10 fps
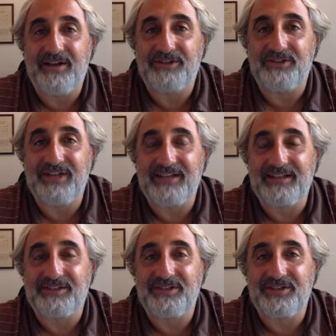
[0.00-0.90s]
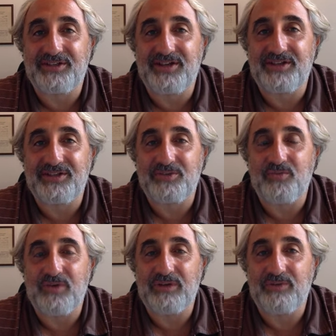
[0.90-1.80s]
Today I'd like to discuss
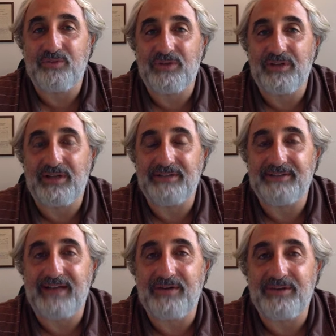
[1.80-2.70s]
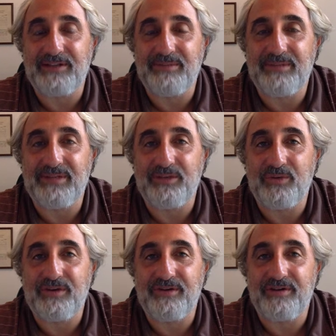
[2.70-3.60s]
what will undoubtedly be the
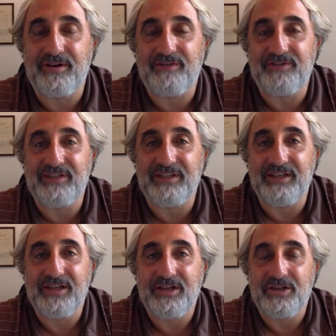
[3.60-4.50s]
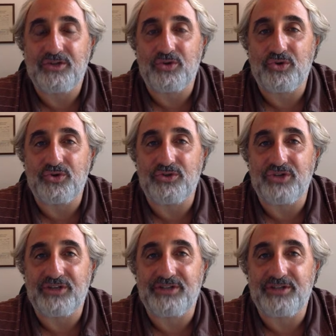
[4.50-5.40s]
winner of the Social
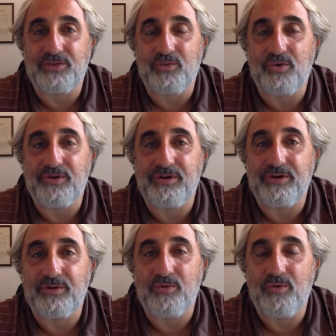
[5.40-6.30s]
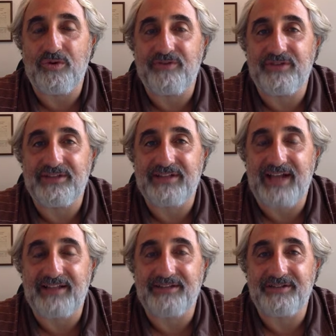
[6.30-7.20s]
Justice Warrior Award for this
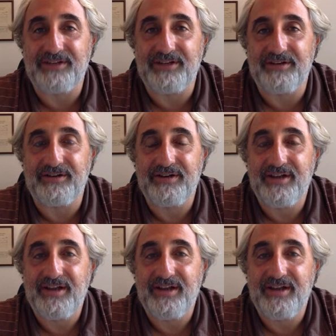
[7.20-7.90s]
calendar year.